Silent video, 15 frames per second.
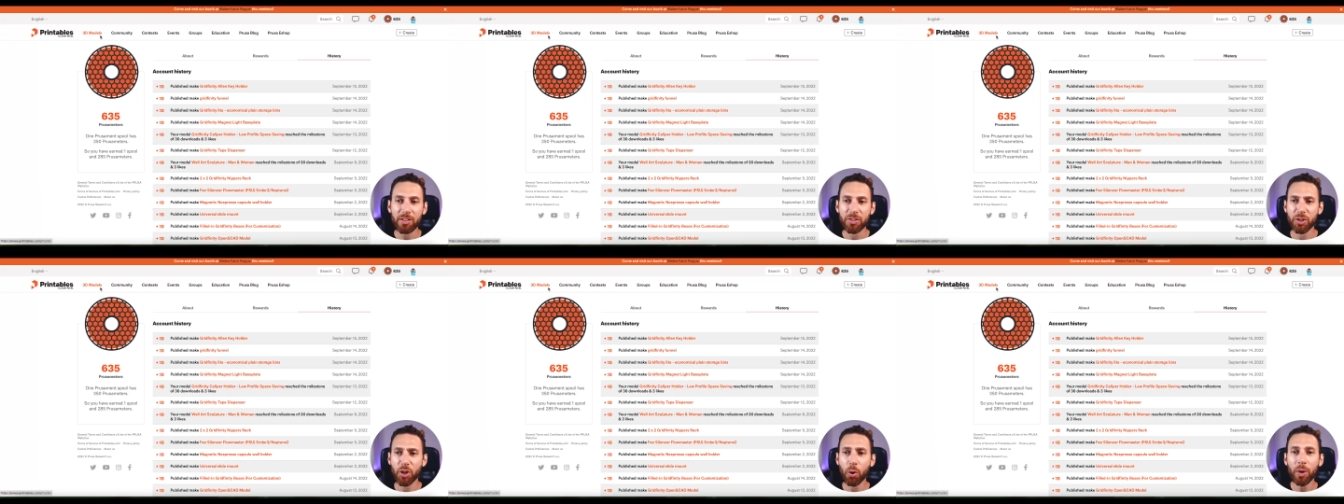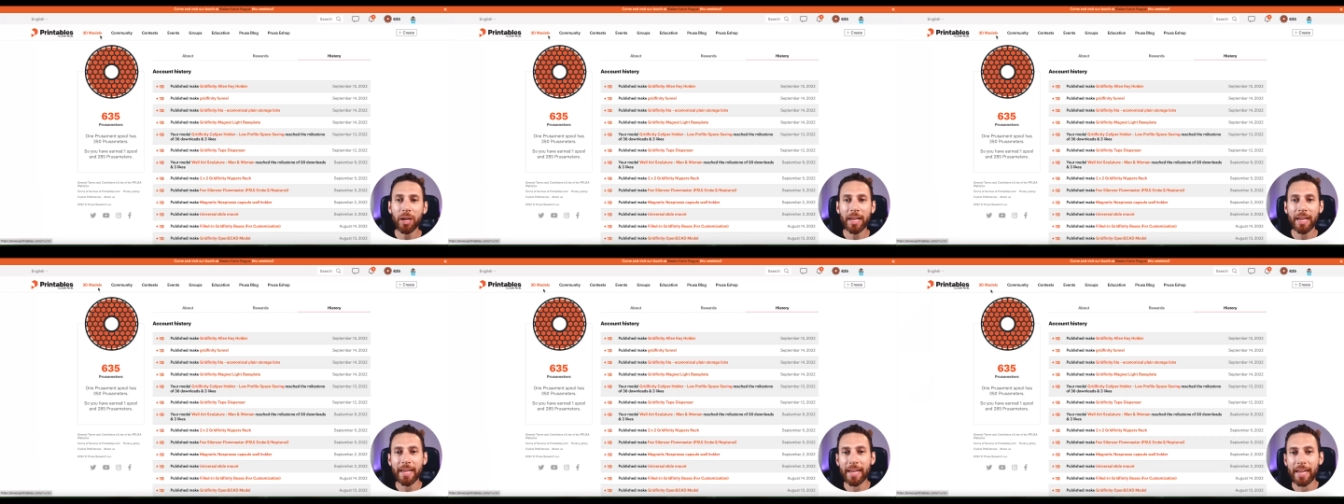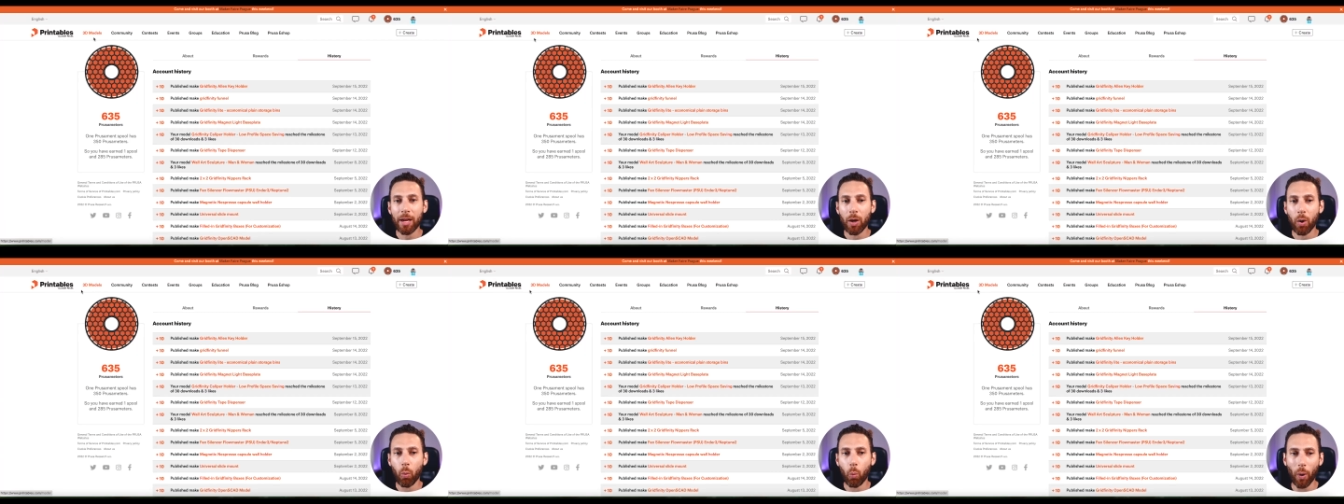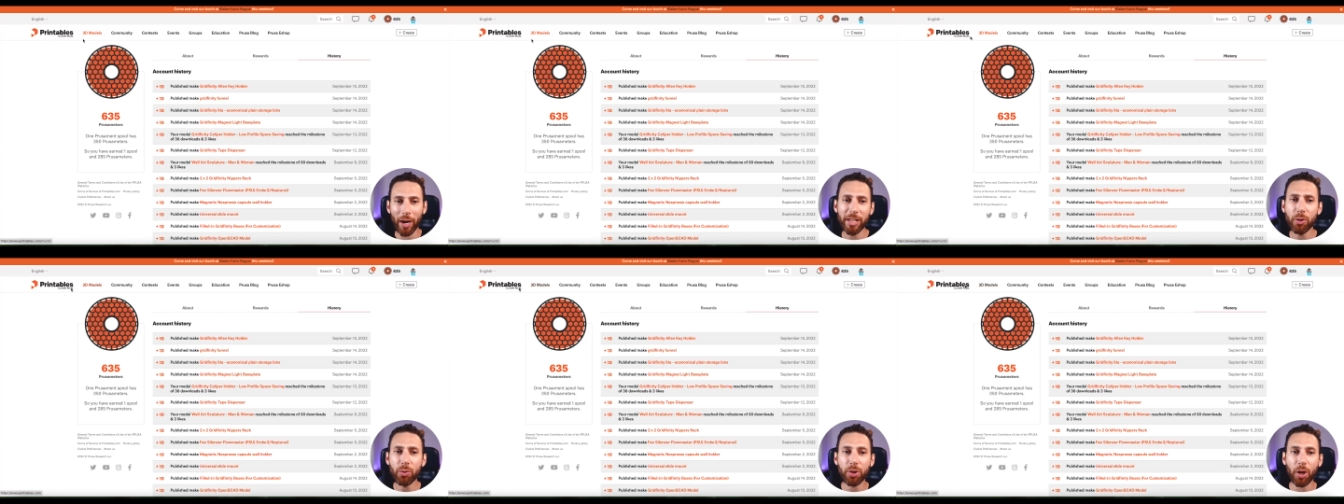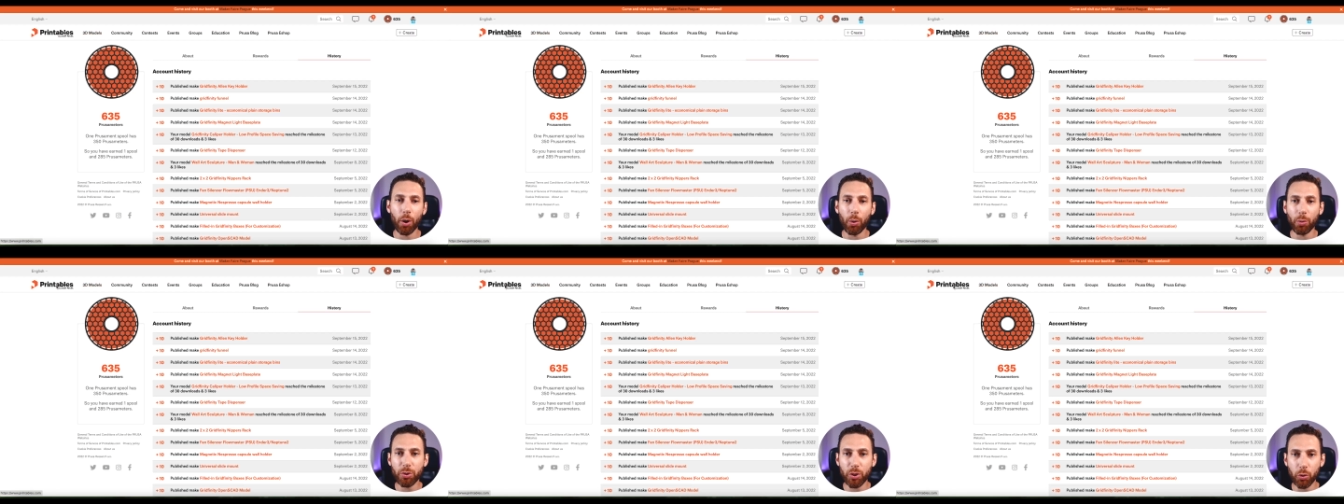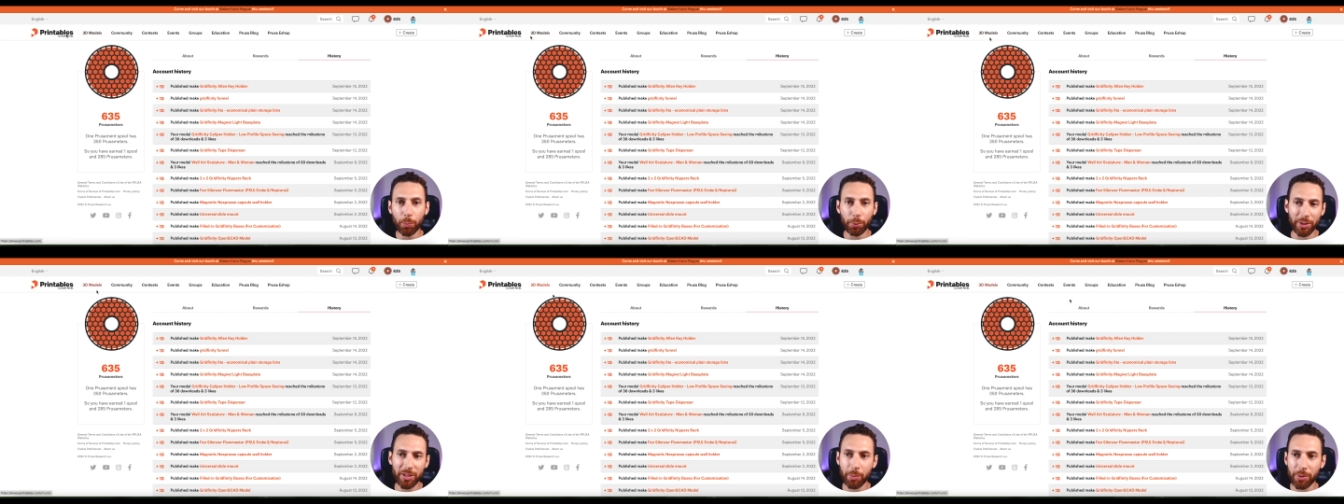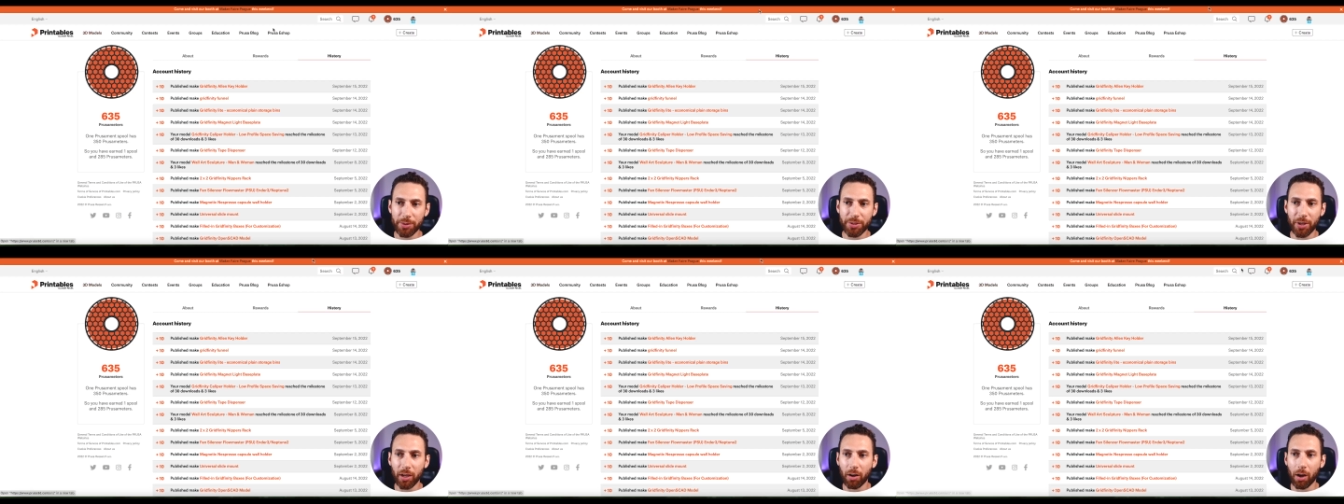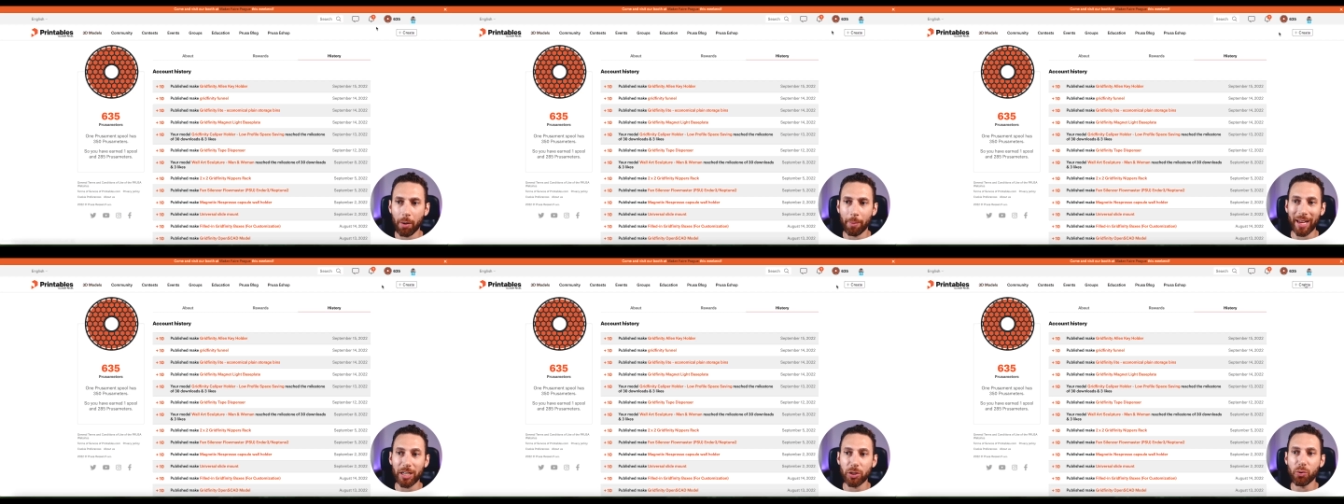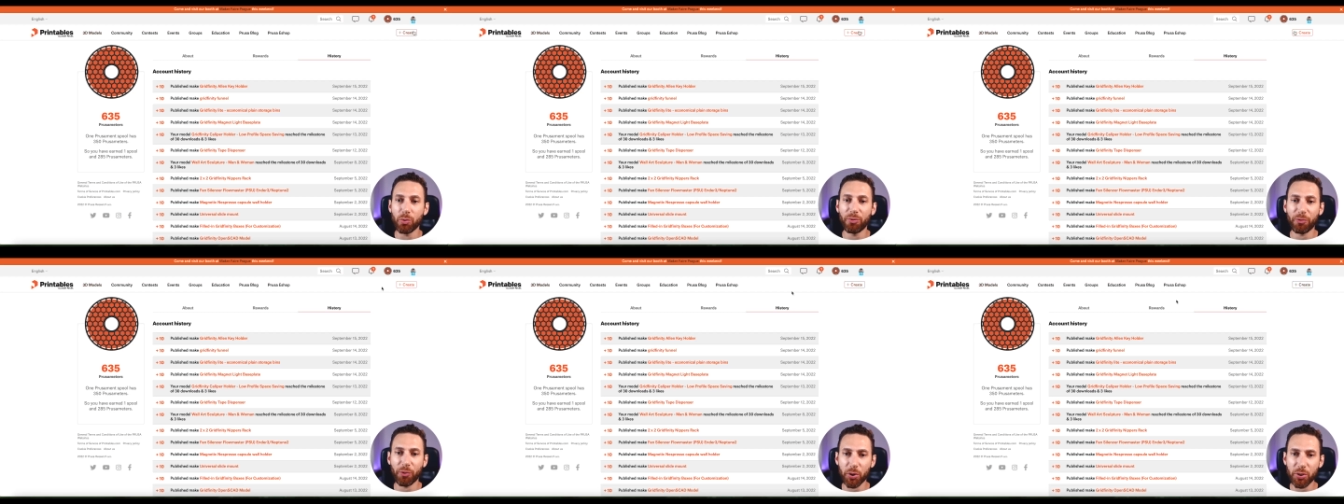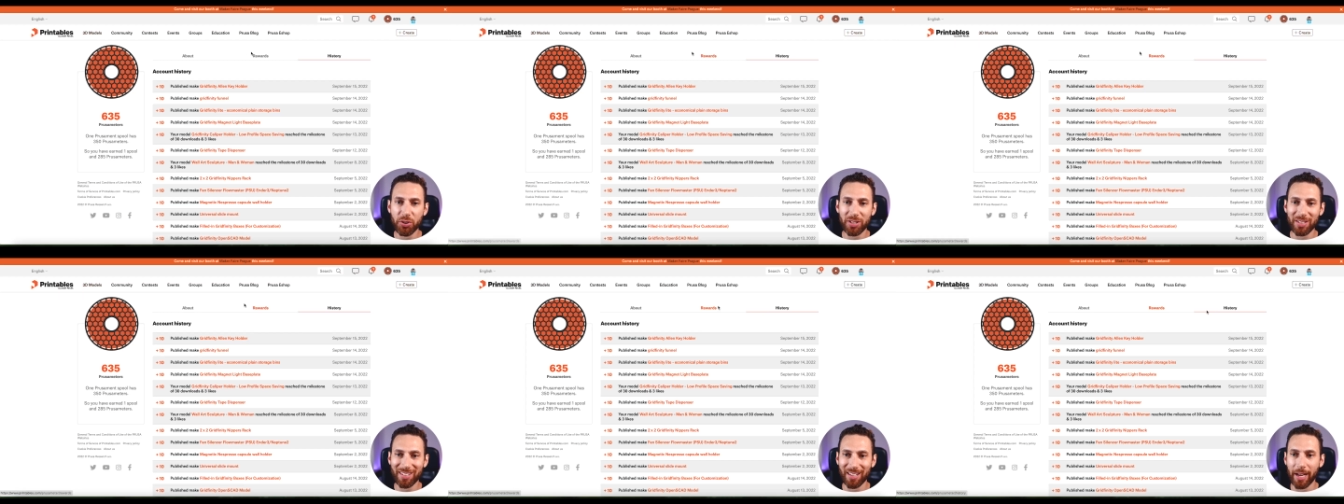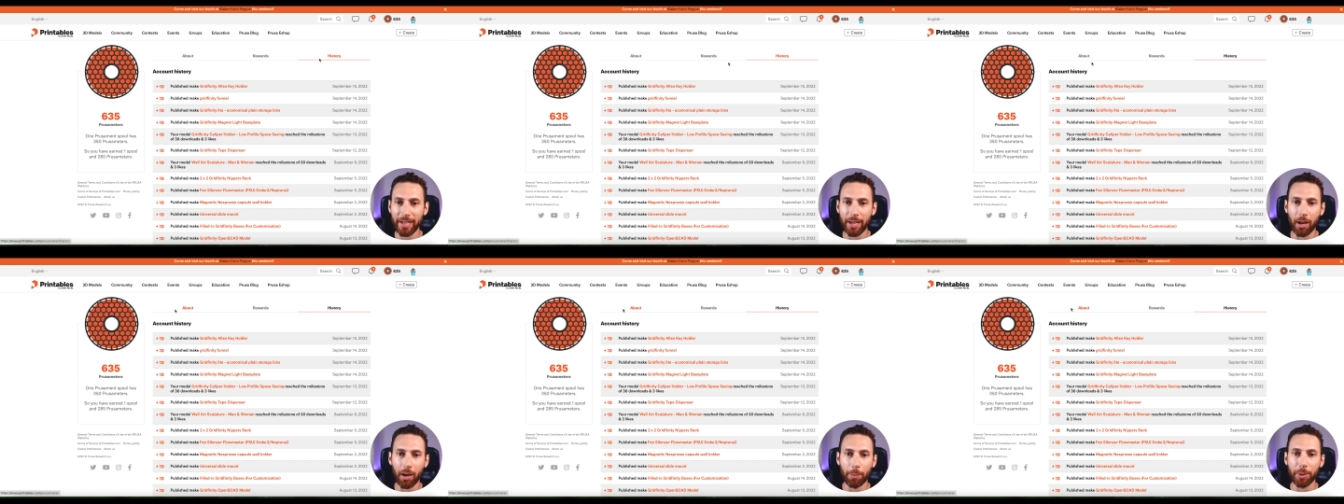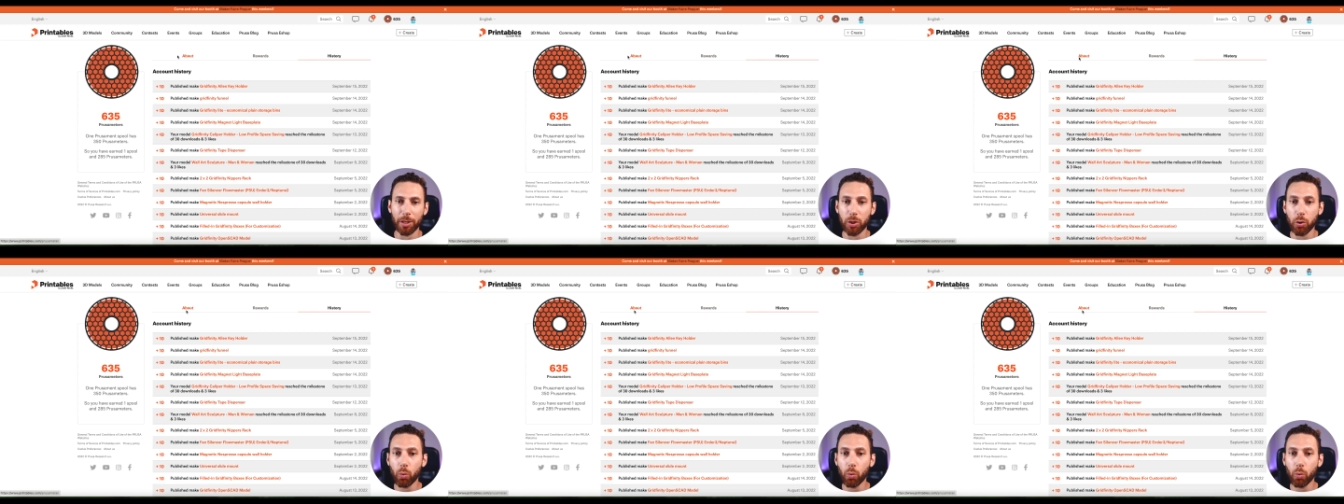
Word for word: So when you go to printables.com and you first sign up,